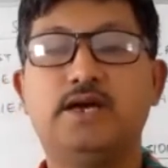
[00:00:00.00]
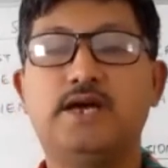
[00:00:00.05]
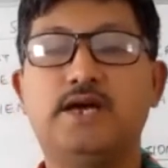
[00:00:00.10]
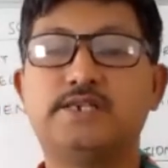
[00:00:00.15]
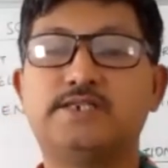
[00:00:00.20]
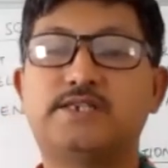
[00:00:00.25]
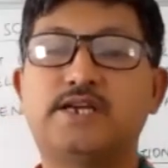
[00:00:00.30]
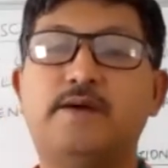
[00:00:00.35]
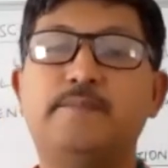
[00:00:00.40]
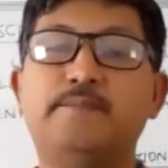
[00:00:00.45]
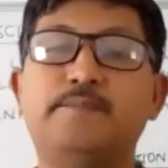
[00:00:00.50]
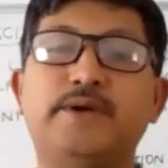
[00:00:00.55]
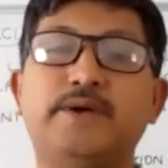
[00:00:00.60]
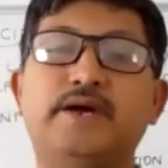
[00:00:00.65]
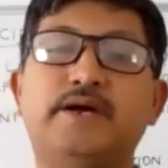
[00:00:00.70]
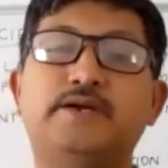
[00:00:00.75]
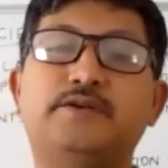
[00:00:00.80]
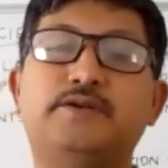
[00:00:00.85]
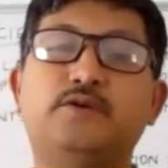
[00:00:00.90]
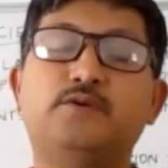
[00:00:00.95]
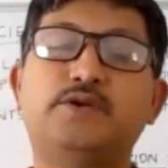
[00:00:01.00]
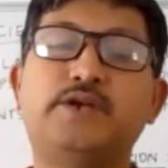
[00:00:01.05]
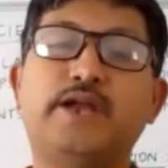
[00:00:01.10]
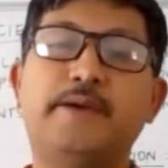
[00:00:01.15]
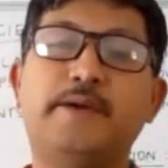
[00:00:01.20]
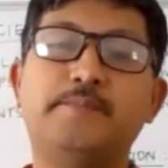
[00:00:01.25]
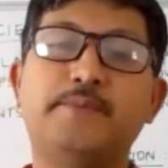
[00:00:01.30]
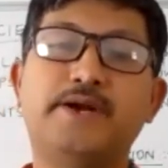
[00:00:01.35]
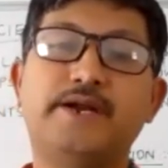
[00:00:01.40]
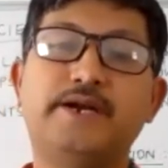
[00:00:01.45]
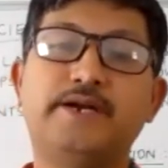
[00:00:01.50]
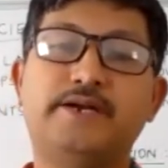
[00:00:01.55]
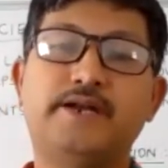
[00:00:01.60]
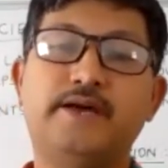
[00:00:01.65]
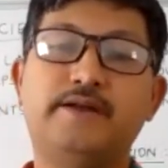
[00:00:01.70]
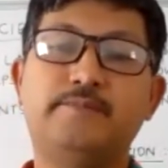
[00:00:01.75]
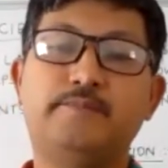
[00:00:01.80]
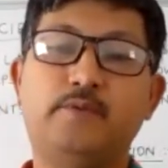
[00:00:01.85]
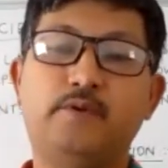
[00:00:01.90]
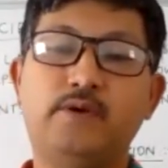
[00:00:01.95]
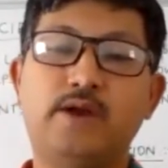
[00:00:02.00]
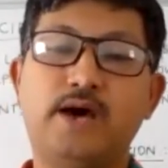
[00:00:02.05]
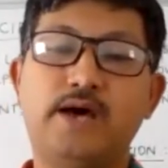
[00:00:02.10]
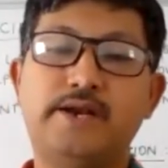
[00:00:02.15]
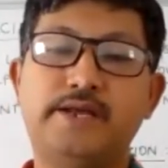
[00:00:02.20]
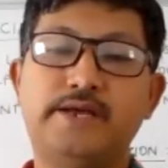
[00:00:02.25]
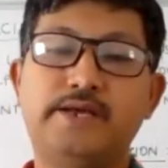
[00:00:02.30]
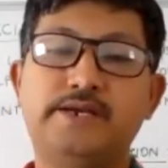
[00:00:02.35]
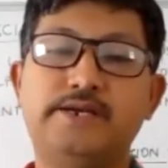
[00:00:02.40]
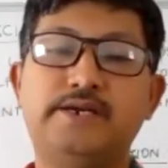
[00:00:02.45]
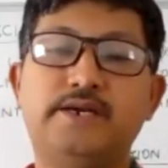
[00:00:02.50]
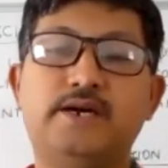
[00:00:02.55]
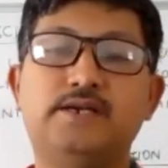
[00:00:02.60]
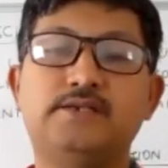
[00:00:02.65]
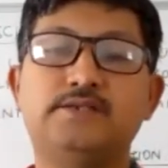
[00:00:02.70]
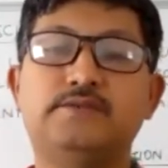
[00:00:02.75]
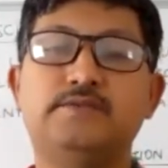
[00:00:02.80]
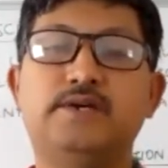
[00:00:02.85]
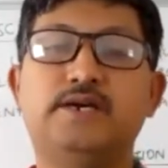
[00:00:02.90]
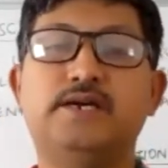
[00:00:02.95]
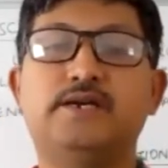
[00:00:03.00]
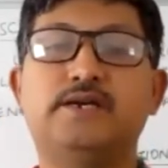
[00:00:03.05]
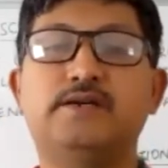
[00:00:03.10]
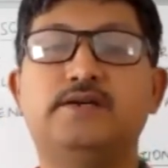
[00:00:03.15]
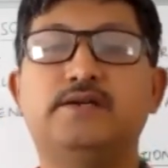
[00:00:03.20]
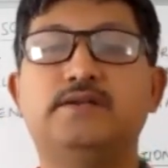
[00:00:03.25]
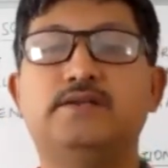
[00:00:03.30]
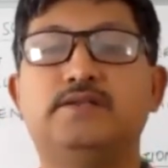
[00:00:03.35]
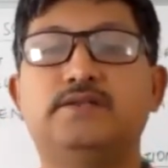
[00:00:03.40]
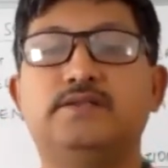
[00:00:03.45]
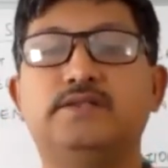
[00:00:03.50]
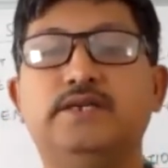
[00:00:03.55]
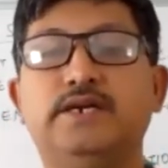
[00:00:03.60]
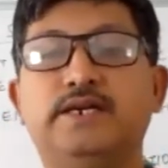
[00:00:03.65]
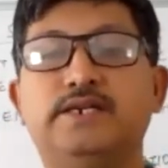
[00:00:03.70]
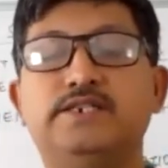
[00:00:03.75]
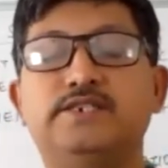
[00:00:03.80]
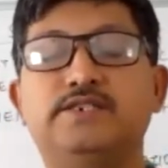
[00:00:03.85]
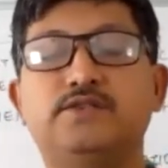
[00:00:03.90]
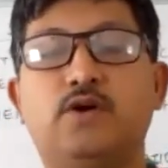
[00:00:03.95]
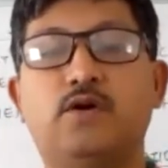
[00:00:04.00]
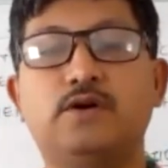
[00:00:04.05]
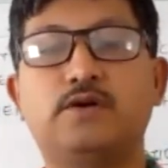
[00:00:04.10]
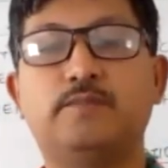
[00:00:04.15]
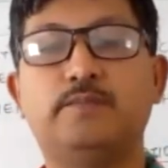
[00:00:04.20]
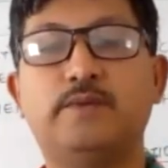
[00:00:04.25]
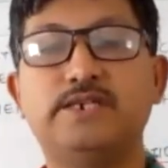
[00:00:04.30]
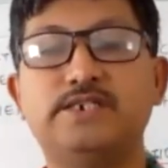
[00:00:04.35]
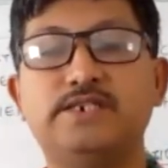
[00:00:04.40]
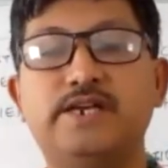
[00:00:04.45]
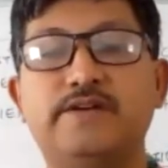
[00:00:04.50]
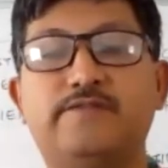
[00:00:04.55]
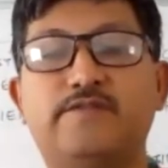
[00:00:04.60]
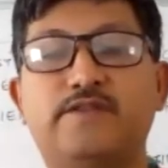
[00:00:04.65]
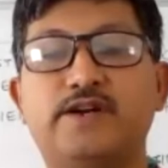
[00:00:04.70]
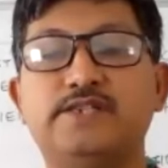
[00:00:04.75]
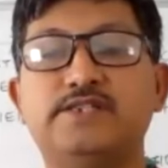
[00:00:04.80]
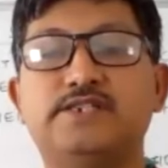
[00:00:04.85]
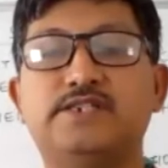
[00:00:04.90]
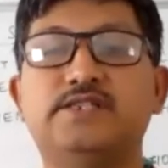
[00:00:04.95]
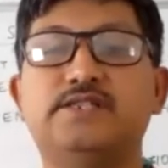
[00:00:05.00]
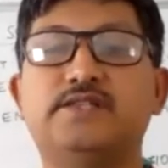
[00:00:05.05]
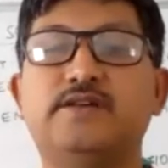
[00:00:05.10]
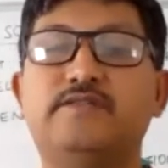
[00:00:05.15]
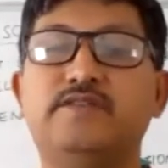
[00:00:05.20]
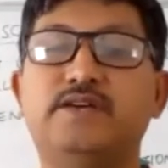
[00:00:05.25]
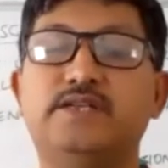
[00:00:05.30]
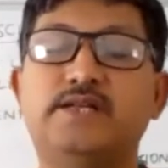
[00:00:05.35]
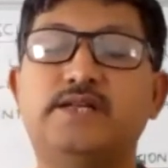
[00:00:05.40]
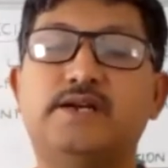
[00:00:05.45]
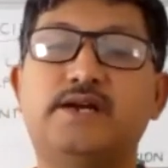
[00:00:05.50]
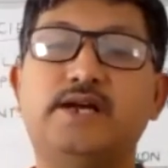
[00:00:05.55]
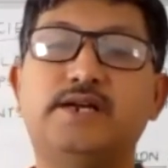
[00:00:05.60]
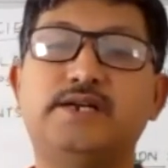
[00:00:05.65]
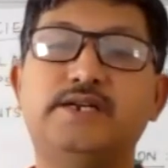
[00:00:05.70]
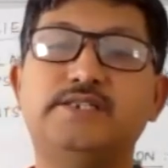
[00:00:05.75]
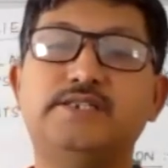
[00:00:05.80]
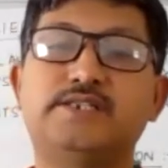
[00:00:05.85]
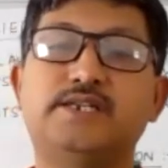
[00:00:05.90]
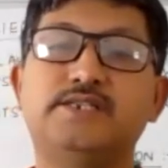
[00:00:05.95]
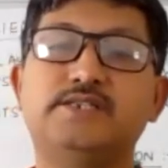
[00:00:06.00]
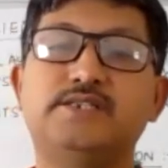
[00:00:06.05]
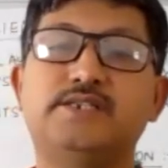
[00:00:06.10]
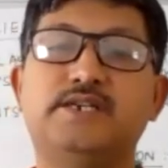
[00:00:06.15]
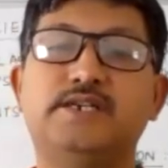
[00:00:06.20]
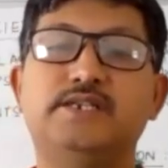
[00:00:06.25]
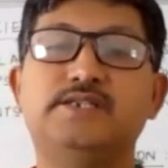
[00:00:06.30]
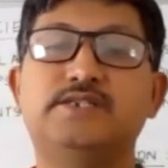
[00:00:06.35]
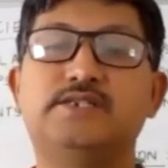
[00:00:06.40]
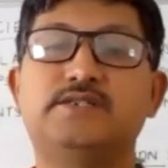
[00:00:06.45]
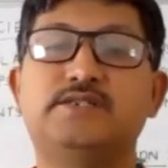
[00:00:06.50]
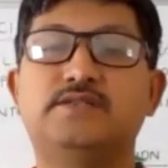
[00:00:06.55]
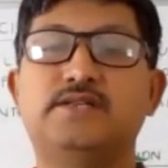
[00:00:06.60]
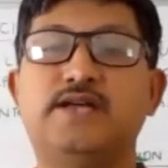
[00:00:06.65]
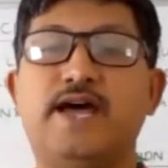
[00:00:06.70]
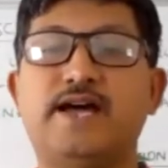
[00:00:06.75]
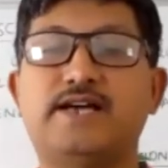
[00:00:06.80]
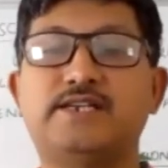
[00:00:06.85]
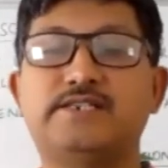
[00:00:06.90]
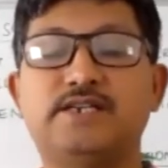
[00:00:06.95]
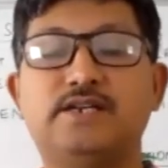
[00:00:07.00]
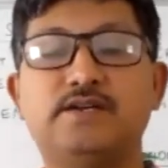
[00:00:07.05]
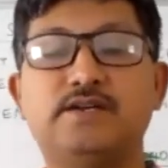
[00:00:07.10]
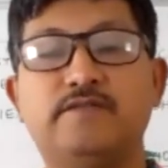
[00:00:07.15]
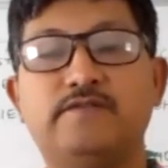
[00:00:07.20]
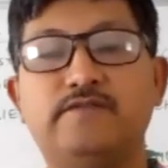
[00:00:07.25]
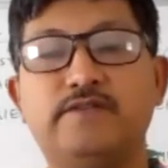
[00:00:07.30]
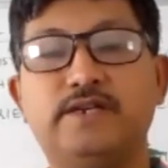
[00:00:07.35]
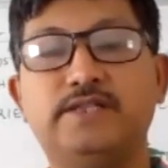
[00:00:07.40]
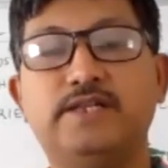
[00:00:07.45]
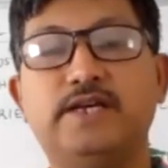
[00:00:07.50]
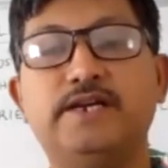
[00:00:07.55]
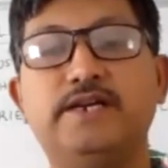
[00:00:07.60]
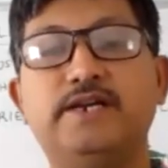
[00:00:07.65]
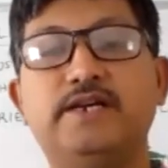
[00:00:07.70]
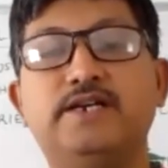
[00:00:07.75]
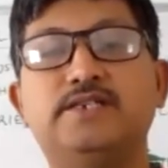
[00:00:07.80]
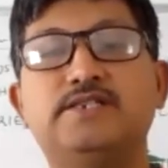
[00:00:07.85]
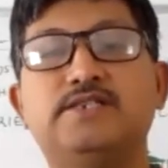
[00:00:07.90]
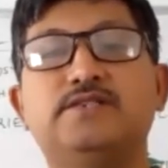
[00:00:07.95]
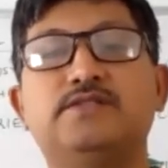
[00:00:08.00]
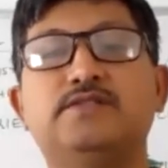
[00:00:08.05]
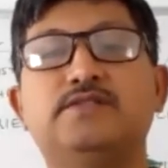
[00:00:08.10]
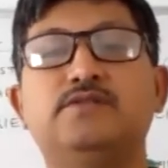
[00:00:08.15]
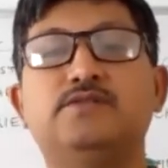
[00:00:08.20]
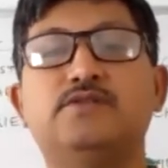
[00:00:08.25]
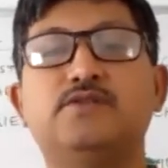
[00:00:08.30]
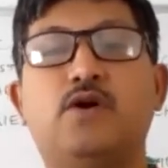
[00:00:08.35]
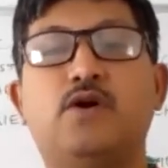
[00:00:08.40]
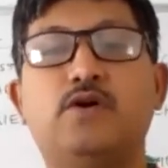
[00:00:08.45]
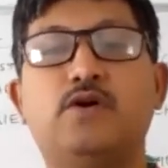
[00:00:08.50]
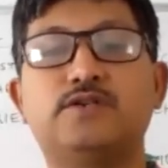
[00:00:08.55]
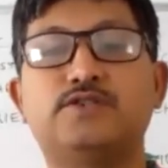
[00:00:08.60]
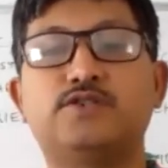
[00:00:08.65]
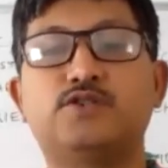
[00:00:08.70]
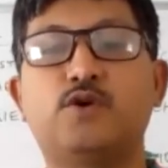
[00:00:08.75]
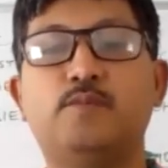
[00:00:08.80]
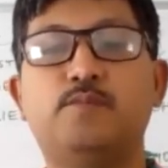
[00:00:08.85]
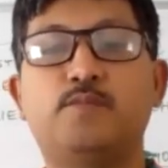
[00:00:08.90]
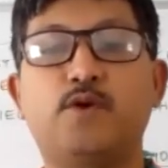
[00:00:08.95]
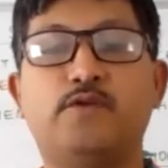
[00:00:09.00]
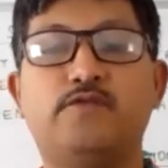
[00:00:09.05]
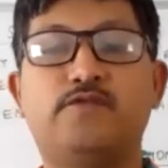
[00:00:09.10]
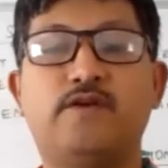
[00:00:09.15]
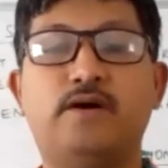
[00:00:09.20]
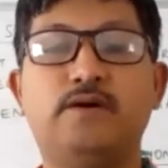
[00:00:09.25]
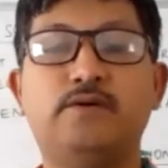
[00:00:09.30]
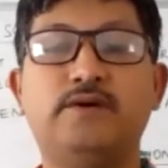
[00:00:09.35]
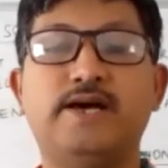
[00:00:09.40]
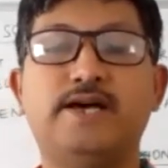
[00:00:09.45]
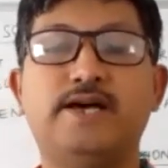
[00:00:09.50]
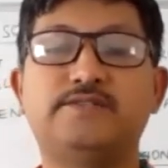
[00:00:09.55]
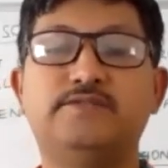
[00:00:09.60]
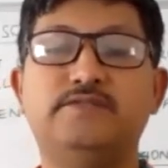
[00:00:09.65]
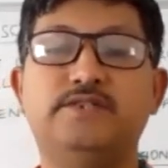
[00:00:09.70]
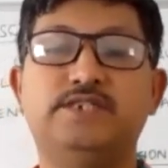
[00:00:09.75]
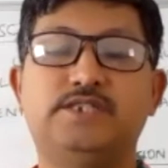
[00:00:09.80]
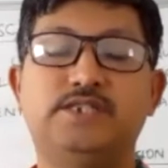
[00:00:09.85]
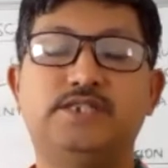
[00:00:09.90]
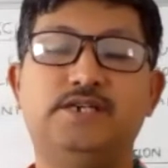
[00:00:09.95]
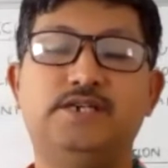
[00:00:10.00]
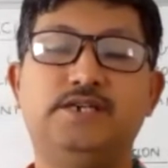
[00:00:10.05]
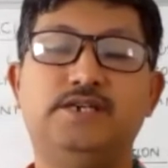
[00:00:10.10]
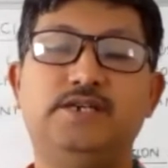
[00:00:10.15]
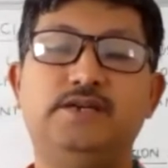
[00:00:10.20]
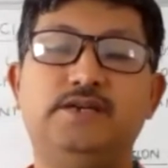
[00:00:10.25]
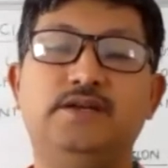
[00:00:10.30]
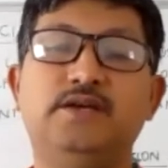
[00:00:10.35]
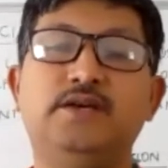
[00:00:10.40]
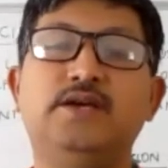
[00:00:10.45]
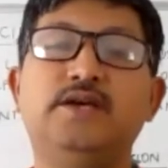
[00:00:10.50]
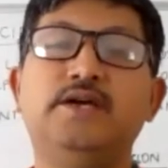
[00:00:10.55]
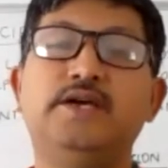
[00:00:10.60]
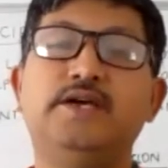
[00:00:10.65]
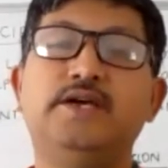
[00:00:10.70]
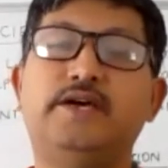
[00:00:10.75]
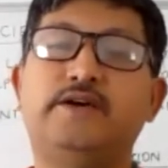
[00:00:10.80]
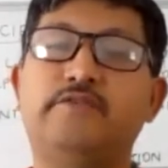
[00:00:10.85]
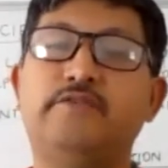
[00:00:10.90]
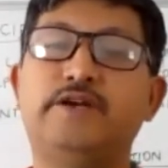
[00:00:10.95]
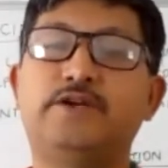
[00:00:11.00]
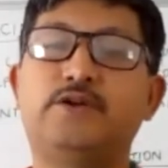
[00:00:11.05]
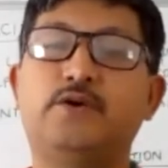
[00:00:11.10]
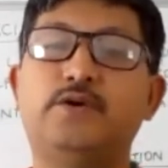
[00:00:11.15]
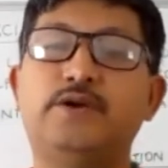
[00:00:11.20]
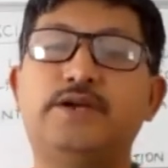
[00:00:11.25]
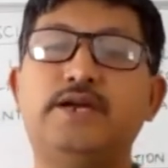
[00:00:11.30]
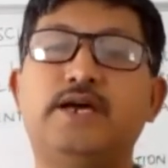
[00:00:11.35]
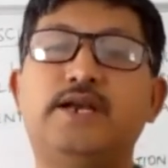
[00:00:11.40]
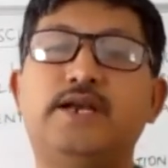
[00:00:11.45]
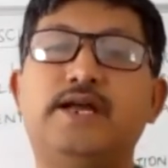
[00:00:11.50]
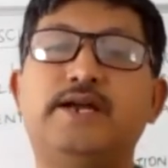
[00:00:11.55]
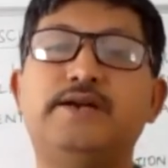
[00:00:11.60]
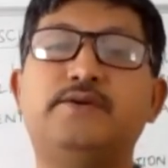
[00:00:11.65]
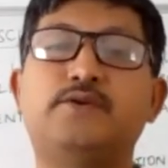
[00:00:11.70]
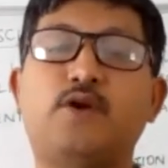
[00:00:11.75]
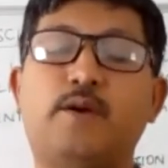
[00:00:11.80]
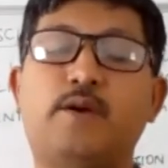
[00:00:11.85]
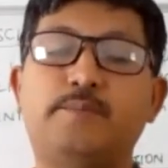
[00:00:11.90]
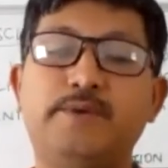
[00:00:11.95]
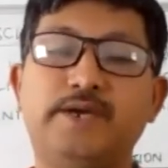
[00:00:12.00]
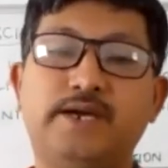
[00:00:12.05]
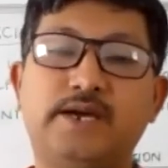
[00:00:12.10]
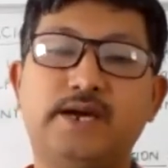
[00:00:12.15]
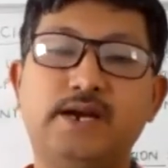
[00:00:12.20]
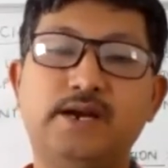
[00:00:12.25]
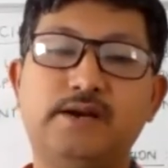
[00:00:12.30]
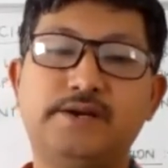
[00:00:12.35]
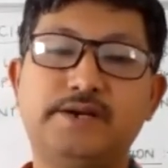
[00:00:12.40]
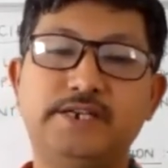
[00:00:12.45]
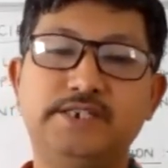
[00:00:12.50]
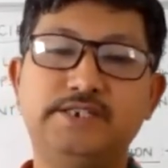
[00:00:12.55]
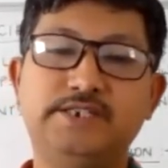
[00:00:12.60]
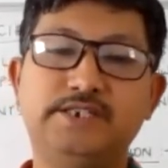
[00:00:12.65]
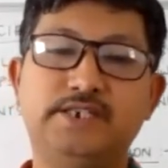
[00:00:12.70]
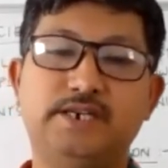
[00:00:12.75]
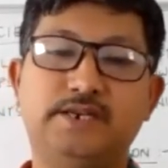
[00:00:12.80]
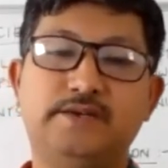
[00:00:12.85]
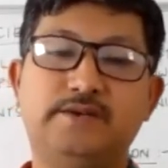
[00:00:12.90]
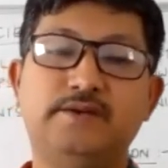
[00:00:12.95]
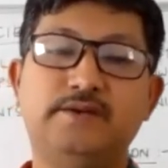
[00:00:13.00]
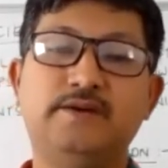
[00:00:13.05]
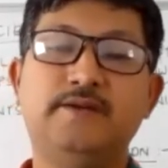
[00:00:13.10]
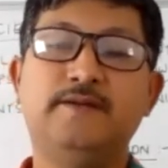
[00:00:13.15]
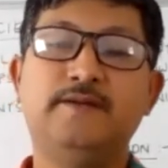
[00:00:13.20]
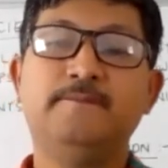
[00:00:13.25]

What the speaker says: as compared to temperate and polar area, where there is not much difference in the weather conditions. Hence, the action of weathering is not so profound as we see in equatorial and tropical region.